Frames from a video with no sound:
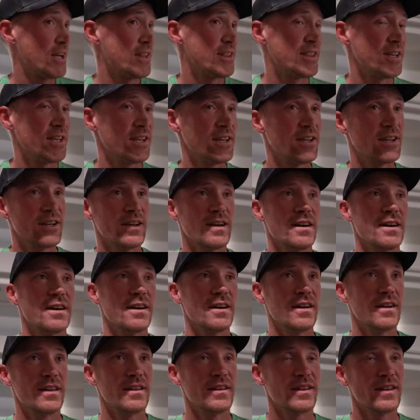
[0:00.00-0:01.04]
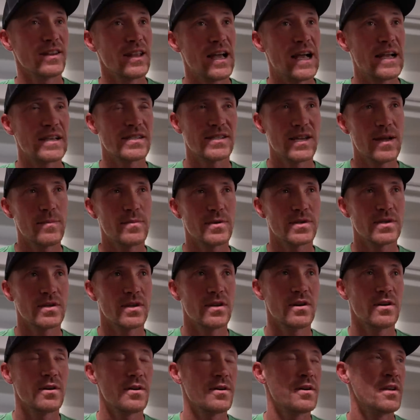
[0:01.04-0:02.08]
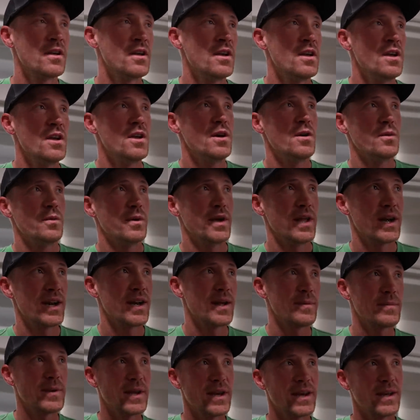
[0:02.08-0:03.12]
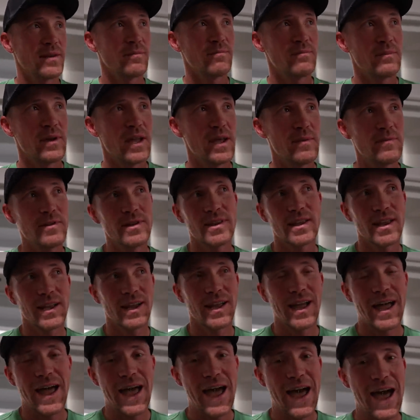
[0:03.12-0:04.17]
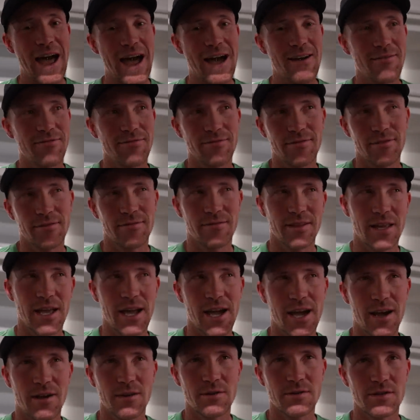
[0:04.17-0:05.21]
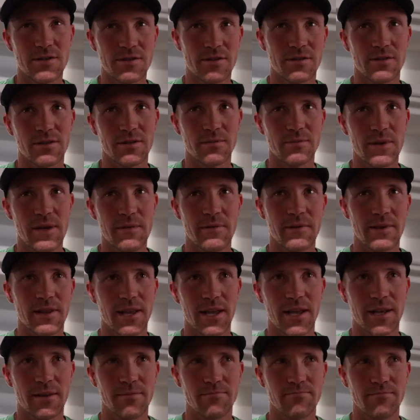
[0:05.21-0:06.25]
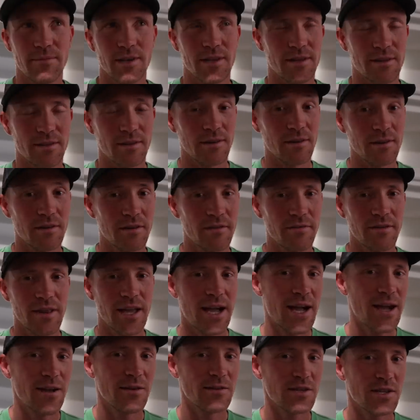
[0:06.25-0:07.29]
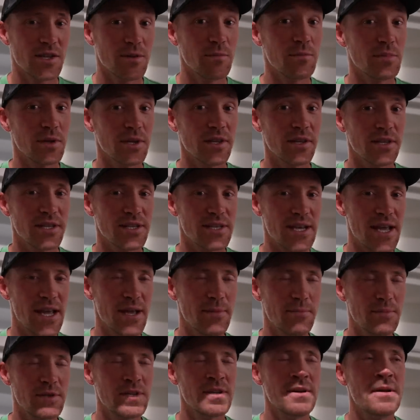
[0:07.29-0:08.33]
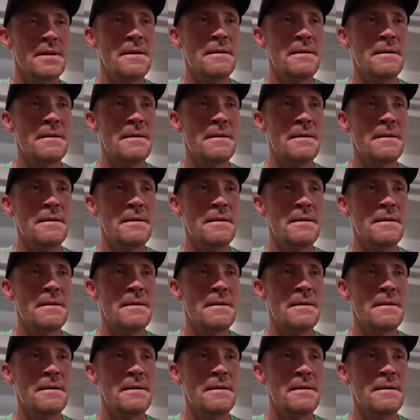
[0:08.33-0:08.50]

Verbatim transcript: I think uh, in the last episode, we ended up getting maybe like a half of the house or maybe like a third of the house completely taped.